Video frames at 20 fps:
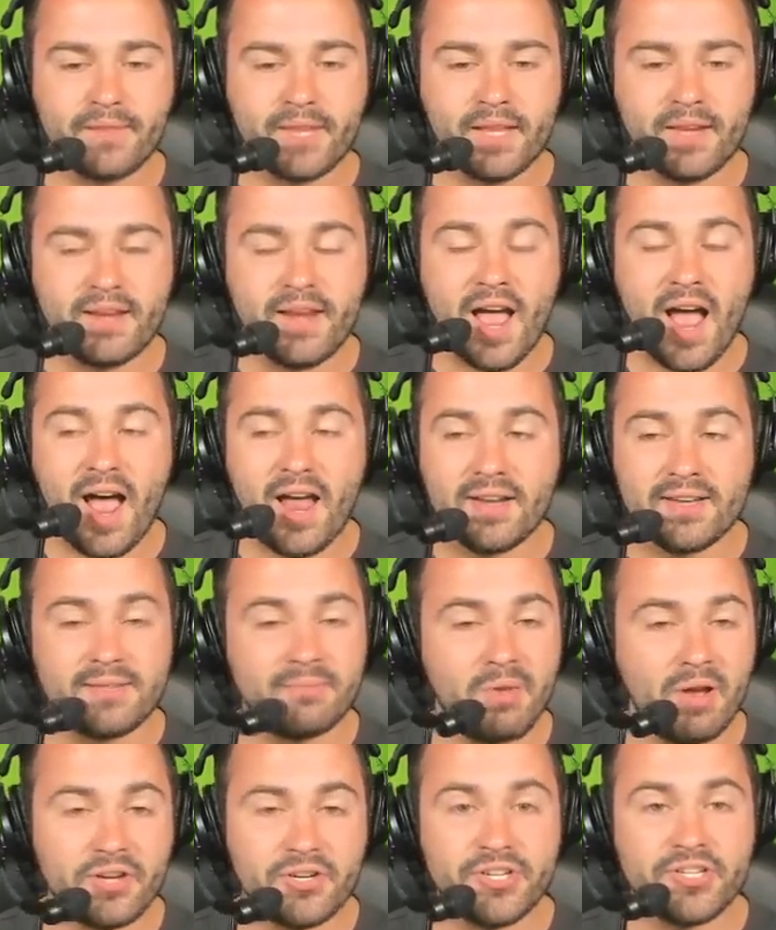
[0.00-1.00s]
Not
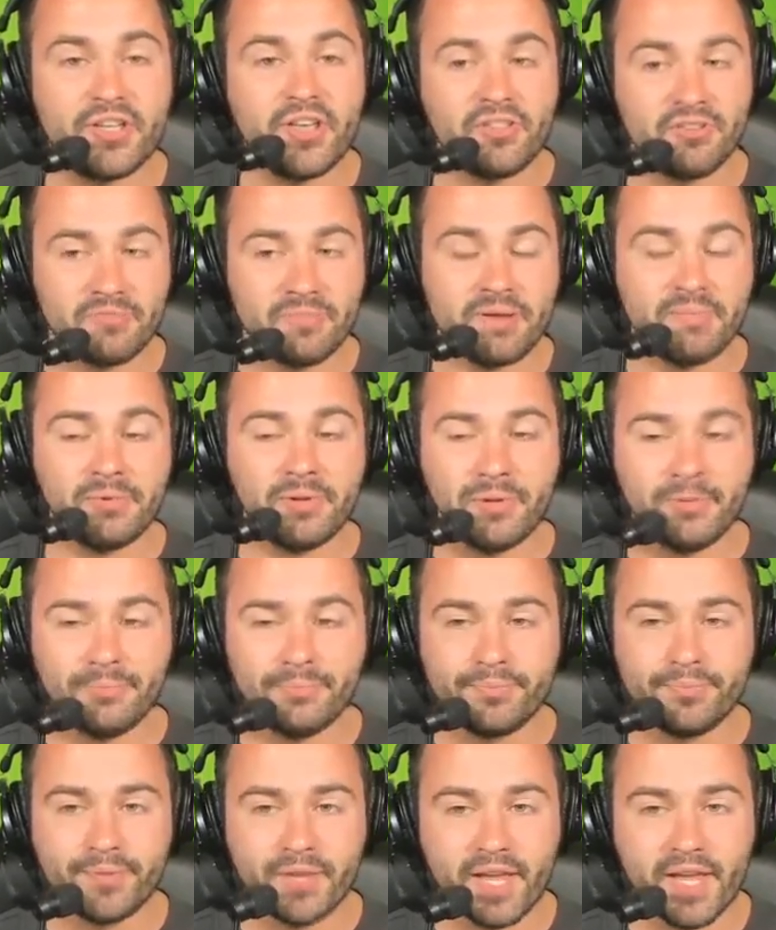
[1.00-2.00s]
as much as other people,
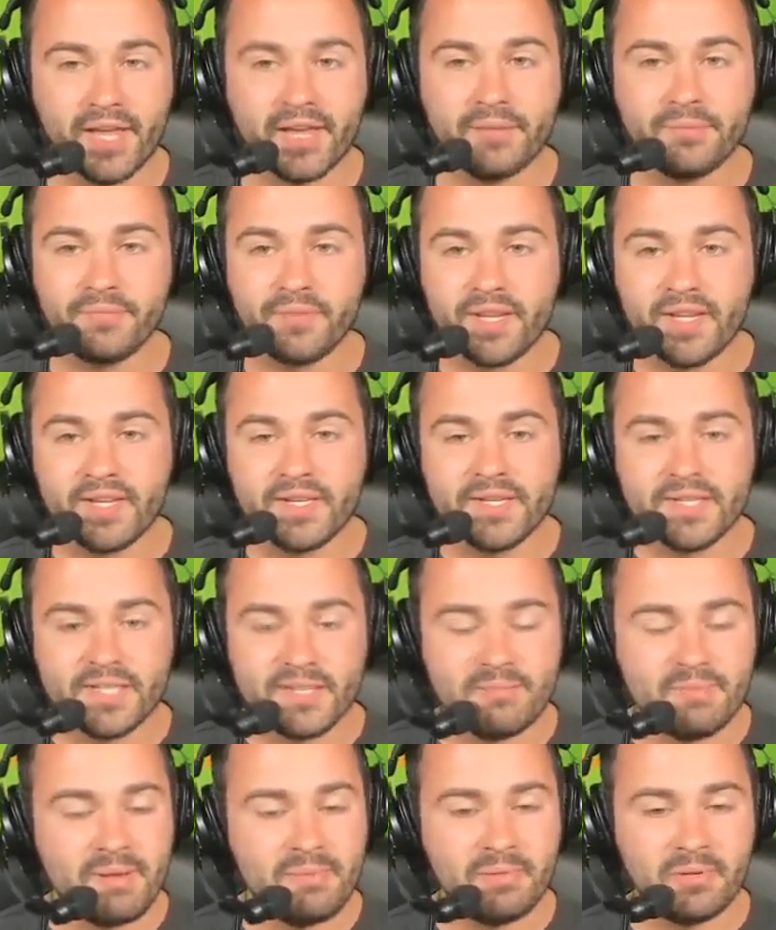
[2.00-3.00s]
okay?
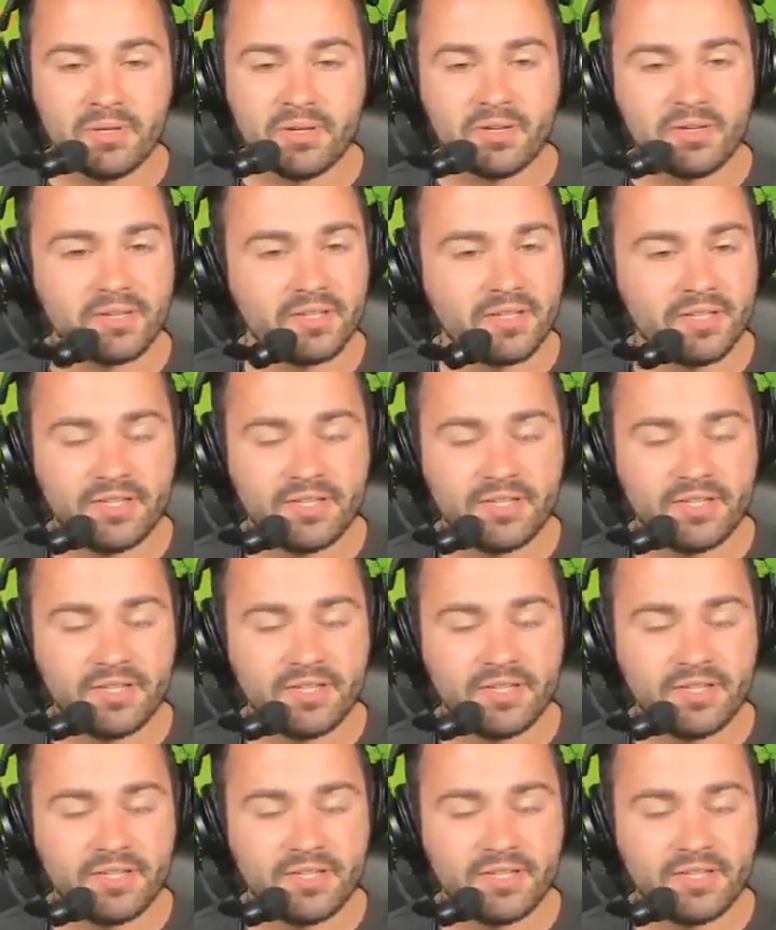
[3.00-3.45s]
Some people are...